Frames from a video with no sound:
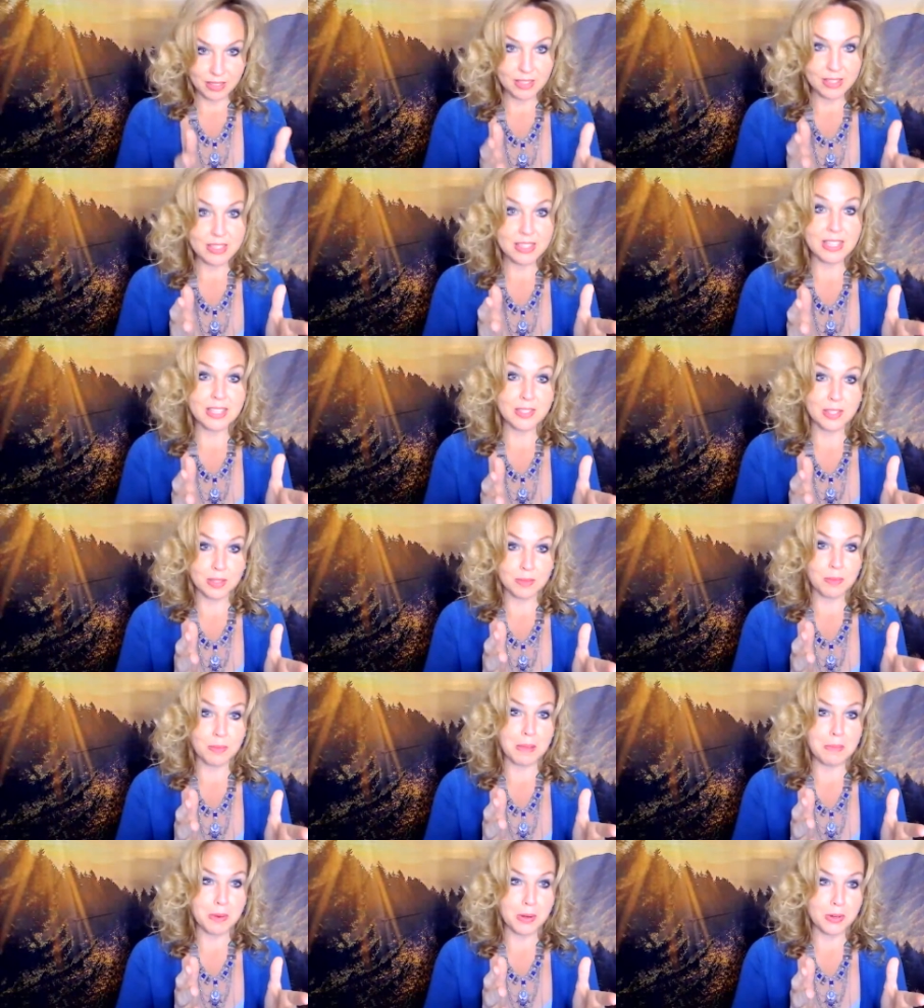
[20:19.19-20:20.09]
this is
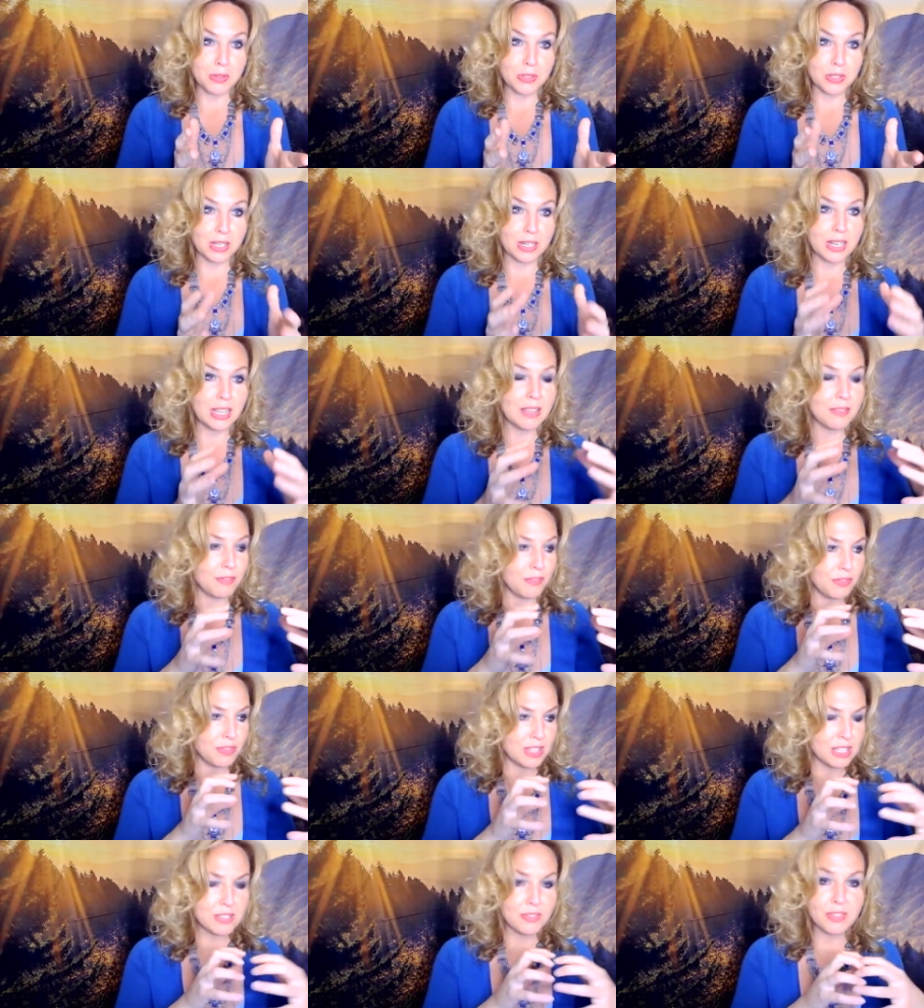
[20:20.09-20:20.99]
my person it
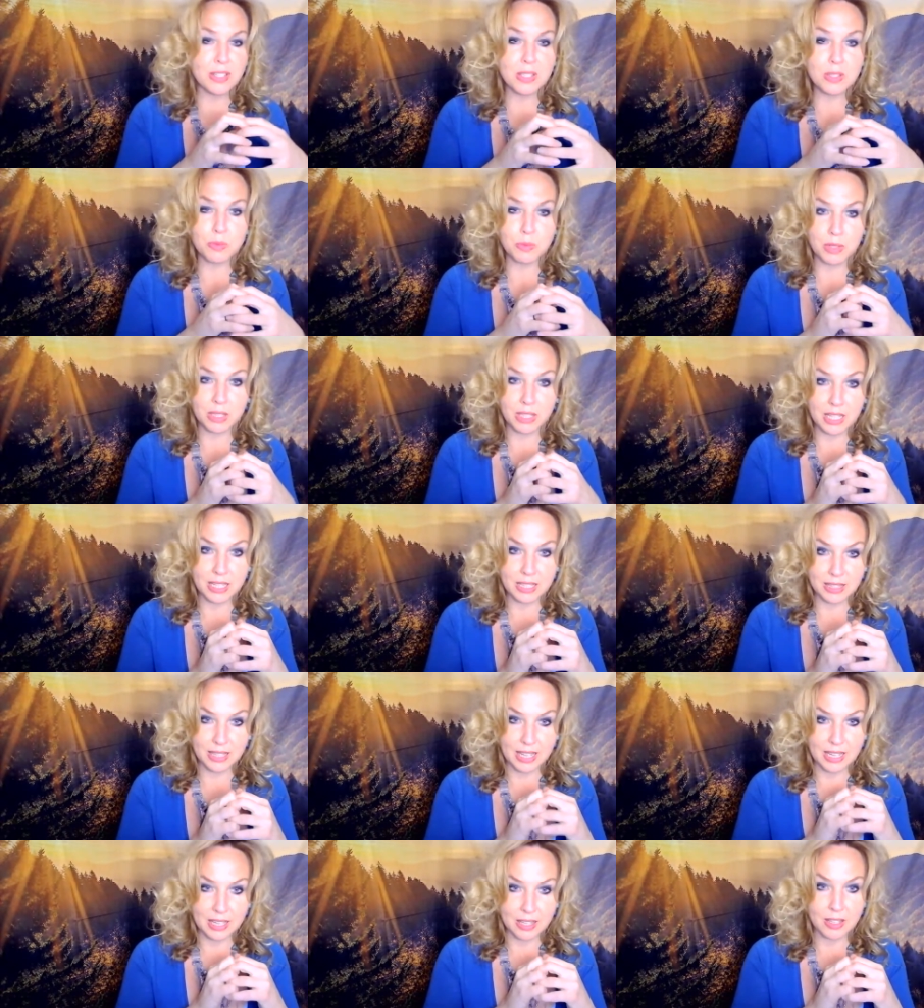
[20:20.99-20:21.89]
this feels really
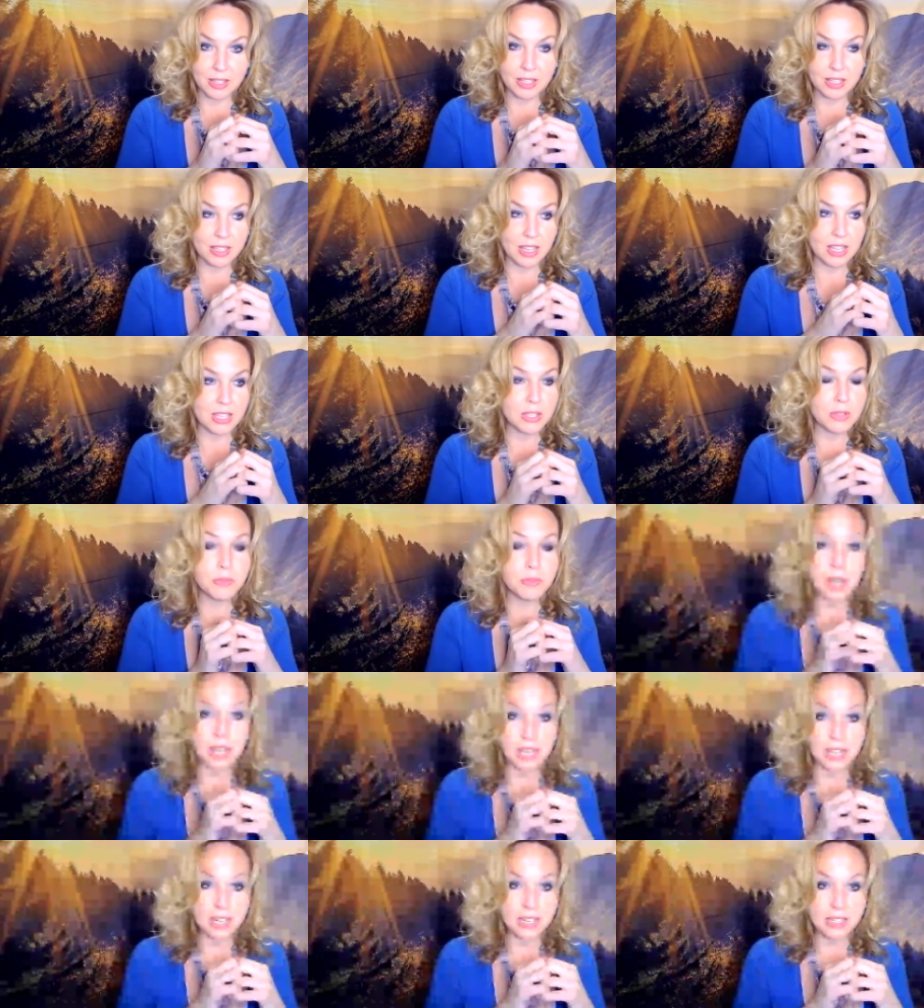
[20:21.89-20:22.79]
like
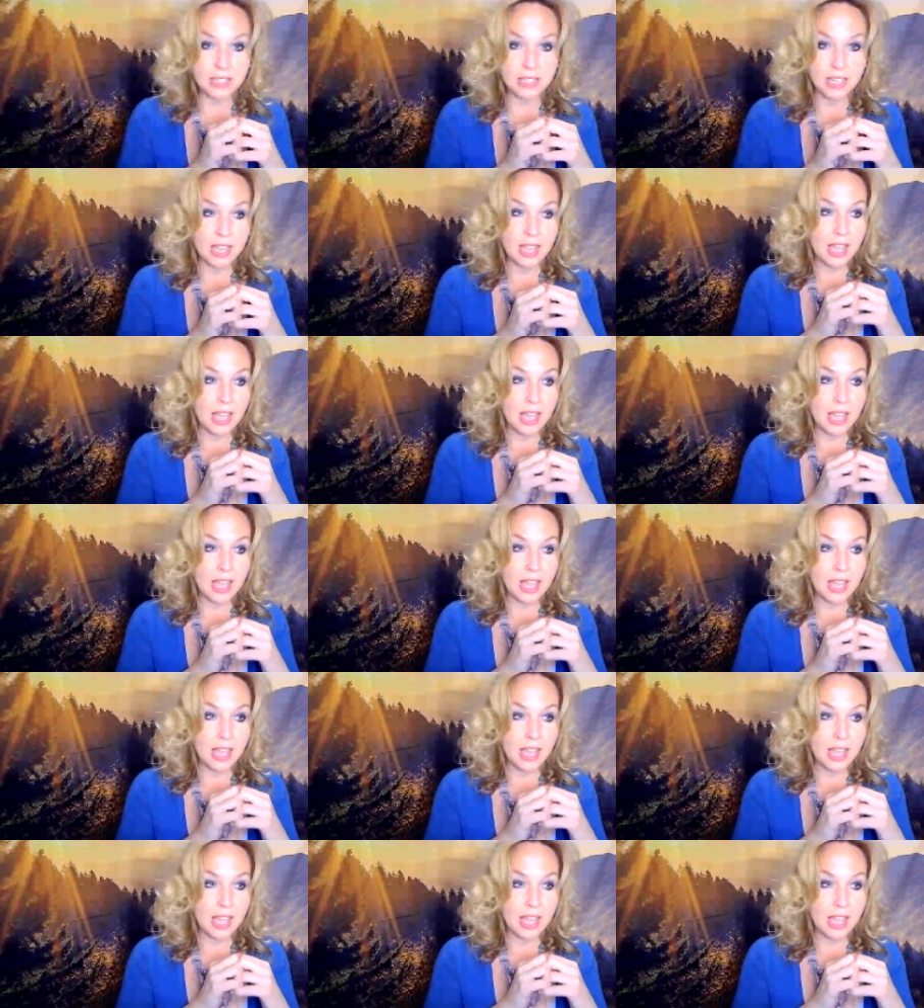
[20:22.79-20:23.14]
united